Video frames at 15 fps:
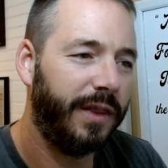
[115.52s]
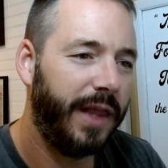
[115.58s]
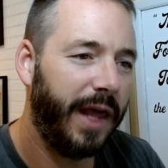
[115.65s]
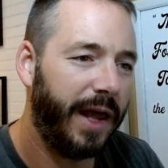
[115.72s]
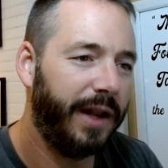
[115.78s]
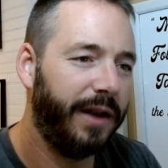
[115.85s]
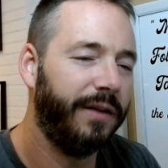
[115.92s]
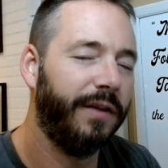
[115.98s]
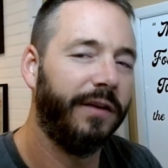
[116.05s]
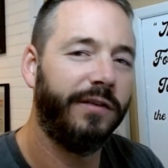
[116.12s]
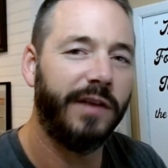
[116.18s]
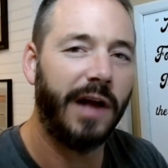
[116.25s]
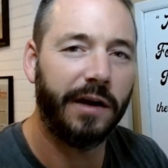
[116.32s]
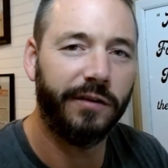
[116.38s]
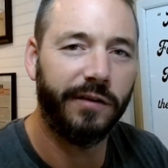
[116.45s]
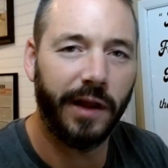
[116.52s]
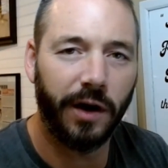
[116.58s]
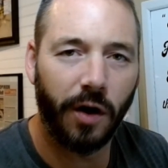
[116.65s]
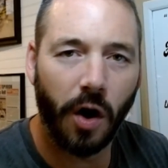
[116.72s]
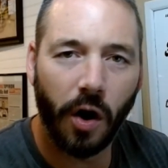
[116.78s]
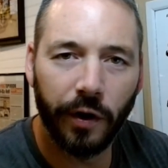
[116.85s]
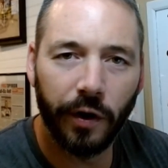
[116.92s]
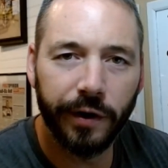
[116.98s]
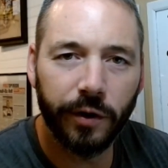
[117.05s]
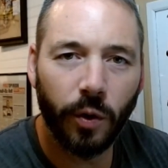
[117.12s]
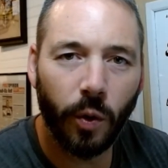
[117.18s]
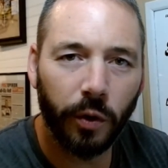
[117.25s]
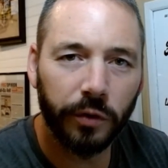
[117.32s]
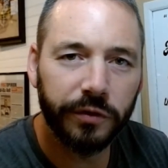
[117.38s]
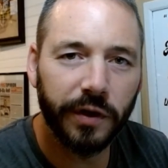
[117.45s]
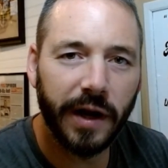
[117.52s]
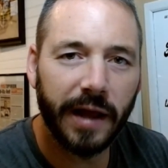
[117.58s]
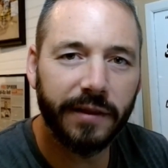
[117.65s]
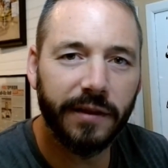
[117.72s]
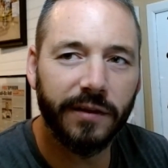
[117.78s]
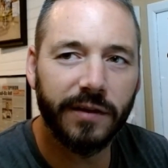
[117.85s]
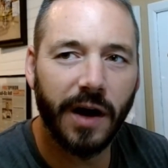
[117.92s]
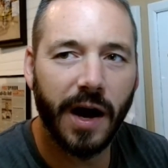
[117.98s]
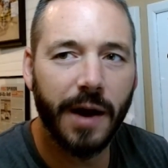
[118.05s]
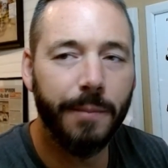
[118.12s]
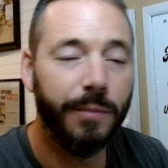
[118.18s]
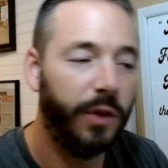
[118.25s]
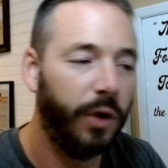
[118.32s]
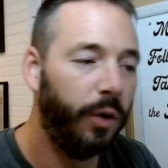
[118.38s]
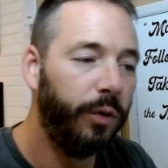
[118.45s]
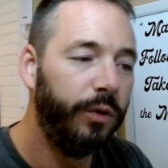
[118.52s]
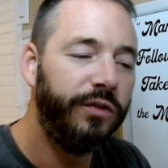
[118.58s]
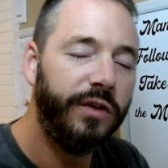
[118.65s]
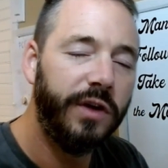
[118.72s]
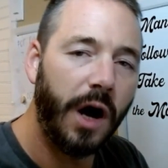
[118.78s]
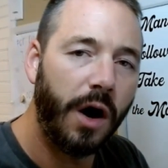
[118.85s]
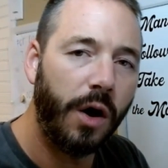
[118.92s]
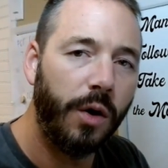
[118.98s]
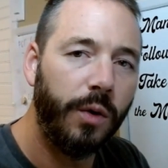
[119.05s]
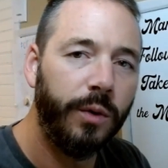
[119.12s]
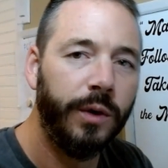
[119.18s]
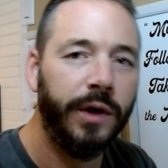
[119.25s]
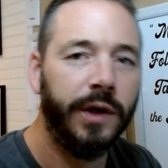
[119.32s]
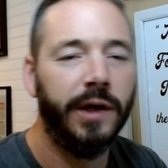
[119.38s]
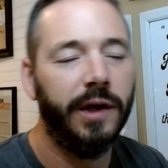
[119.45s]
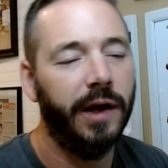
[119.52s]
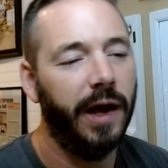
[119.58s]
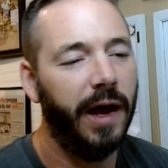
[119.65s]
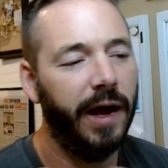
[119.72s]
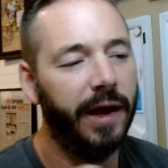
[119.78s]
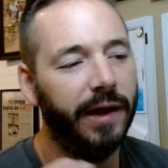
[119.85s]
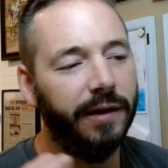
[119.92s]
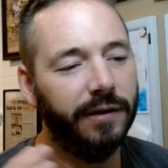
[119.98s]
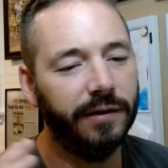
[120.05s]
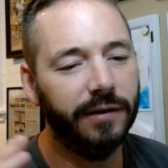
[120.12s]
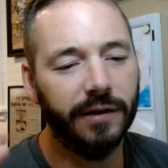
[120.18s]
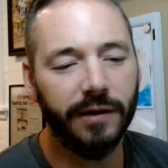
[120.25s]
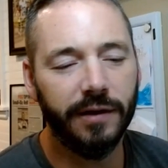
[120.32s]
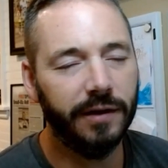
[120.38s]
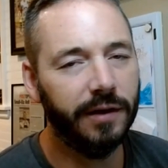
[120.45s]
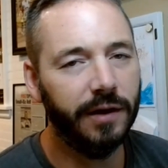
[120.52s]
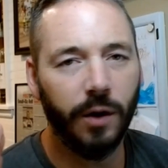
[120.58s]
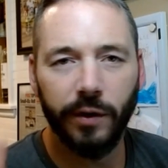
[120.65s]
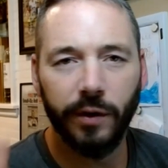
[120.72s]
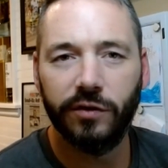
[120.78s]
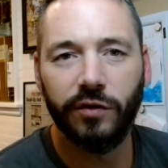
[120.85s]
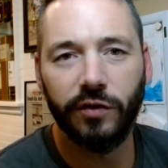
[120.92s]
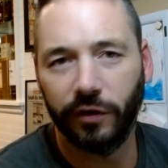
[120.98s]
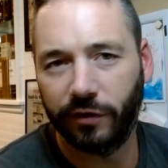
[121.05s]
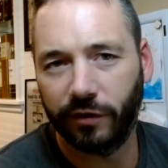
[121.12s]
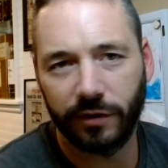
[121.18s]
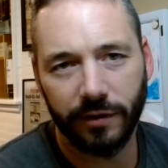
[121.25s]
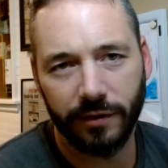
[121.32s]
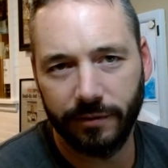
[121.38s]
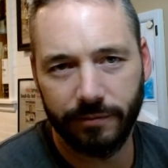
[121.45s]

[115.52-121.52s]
then the stocks that aren't halted at the time, those go. And, you know, it's just